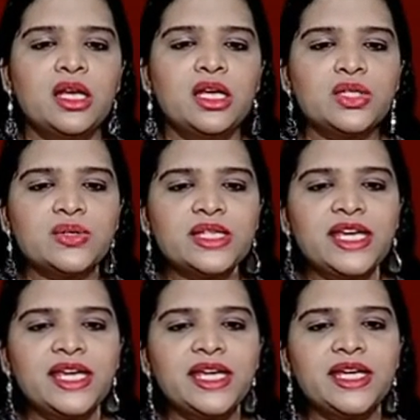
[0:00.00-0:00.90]
So see
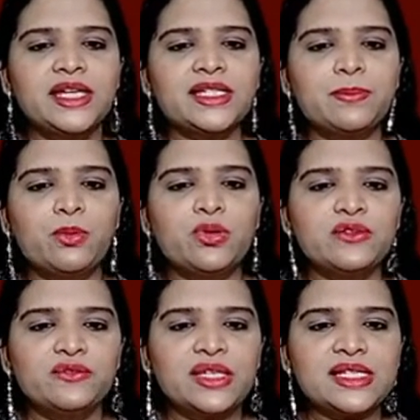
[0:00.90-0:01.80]
here, suppose
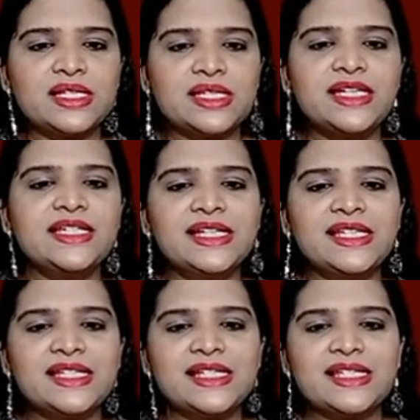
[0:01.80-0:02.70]
if this is the
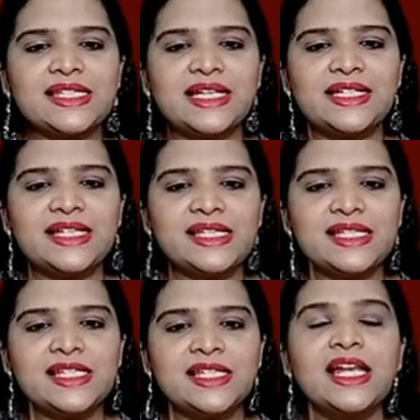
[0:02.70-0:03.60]
testis, the
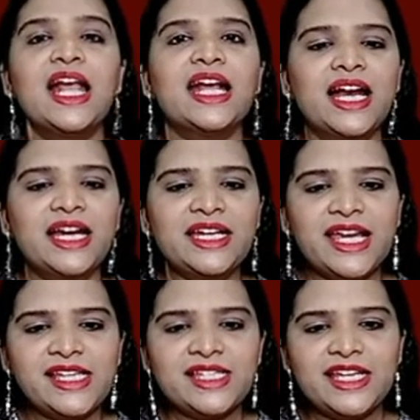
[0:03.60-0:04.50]
testis
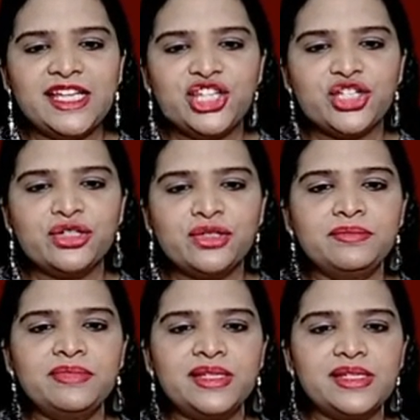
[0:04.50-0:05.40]
contains the
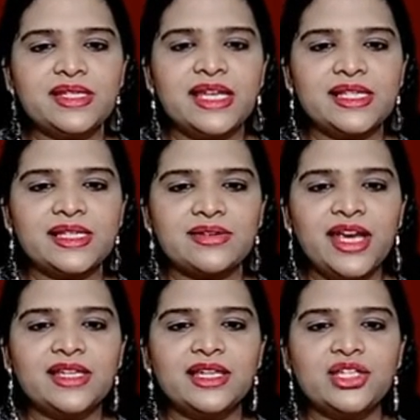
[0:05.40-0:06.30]
germ cells,
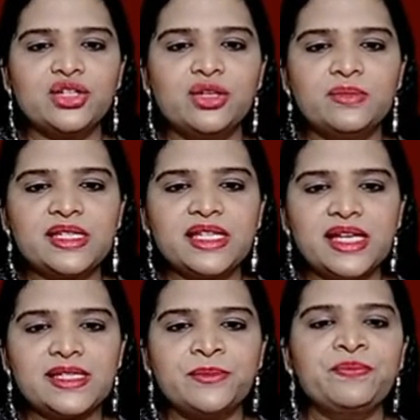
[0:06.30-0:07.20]
right? The germ
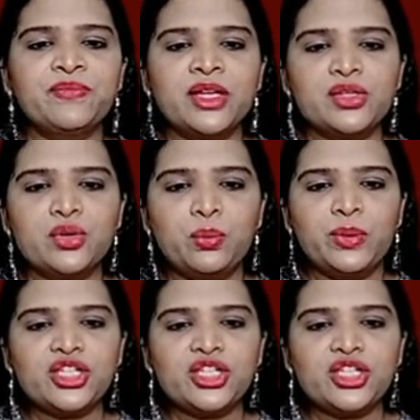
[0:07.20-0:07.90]
cells. So, which